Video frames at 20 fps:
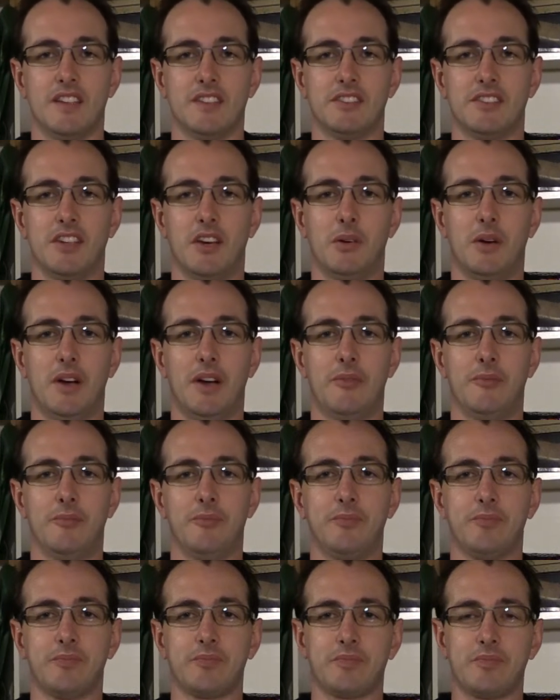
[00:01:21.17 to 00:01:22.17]
So
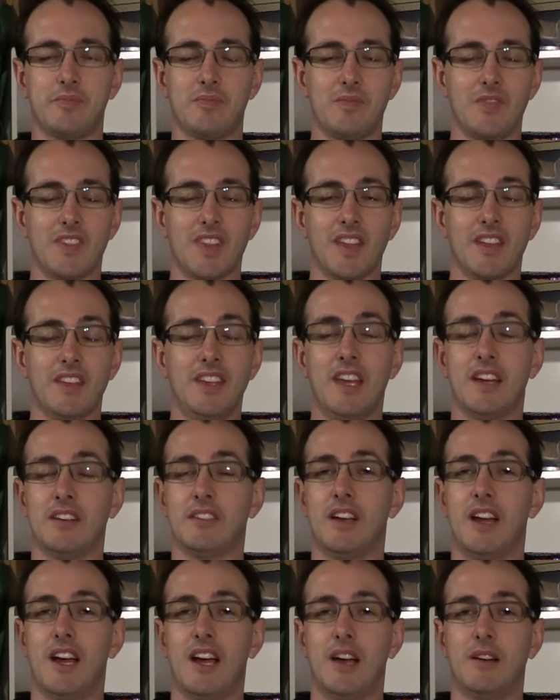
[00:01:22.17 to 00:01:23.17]
um,
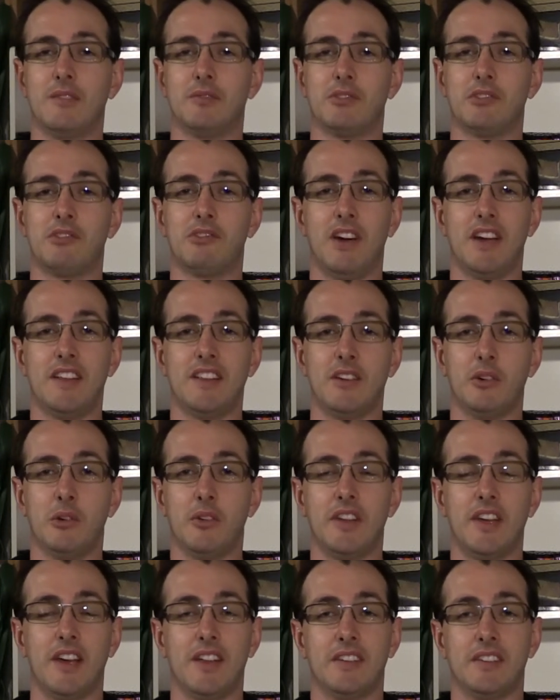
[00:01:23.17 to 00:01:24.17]
yeah, um, great that
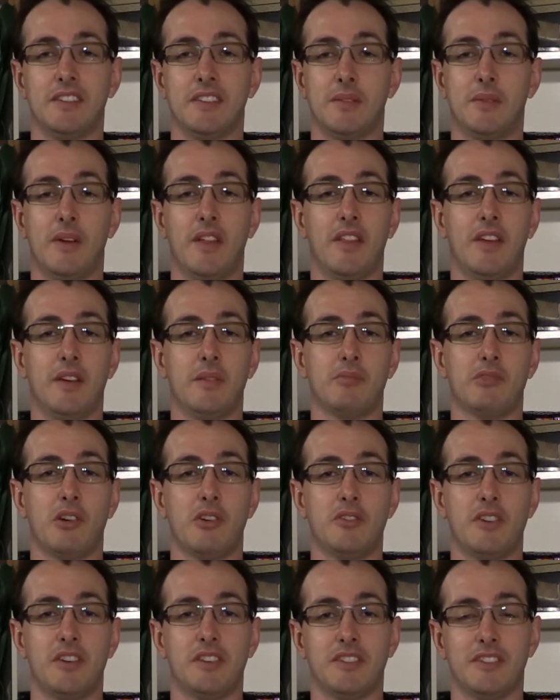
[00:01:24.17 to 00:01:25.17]
all the other, some other
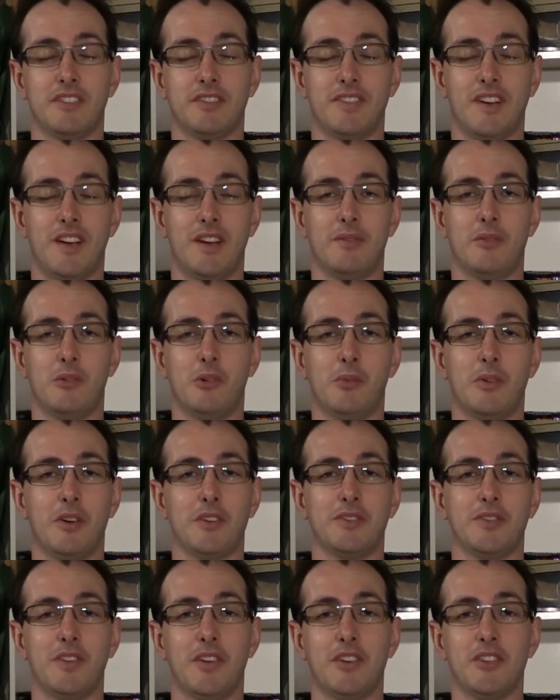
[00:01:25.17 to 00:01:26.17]
projects have um,
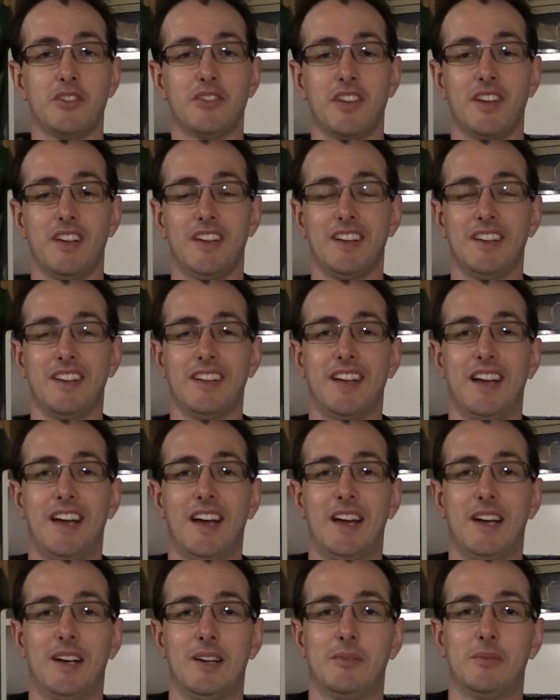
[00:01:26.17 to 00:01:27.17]
almost finished
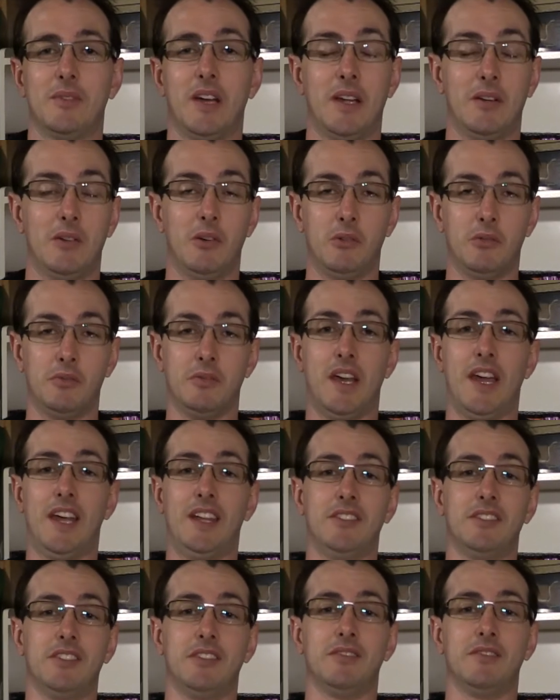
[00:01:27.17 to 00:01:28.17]
um, and,
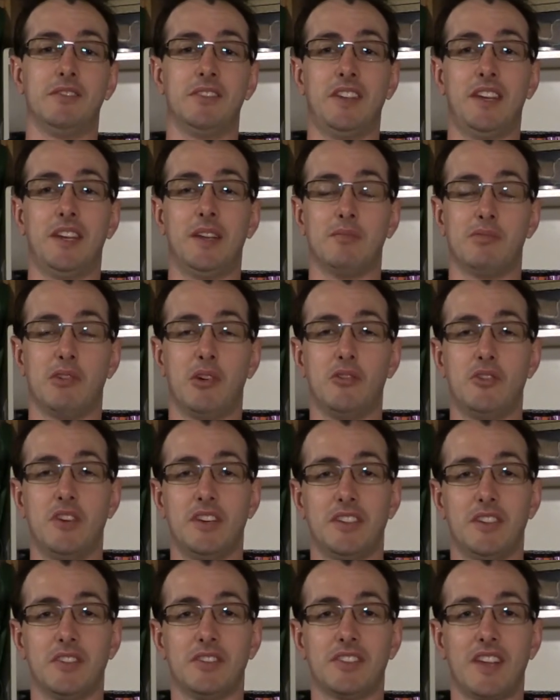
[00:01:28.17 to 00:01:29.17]
and, second
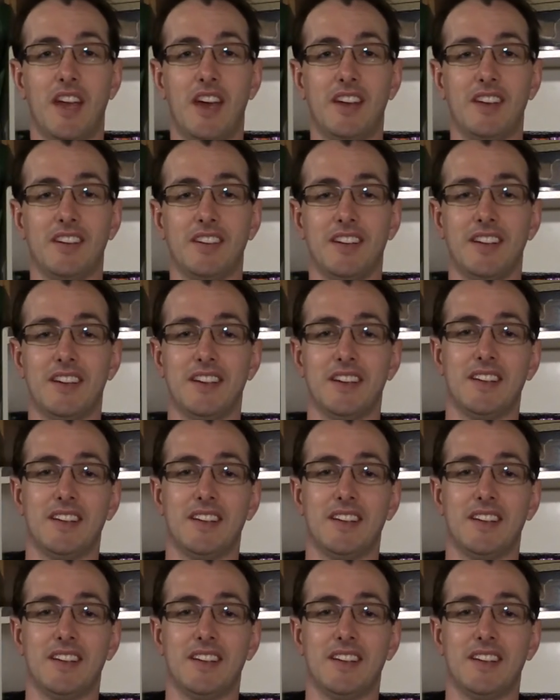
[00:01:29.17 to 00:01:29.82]
projects have started.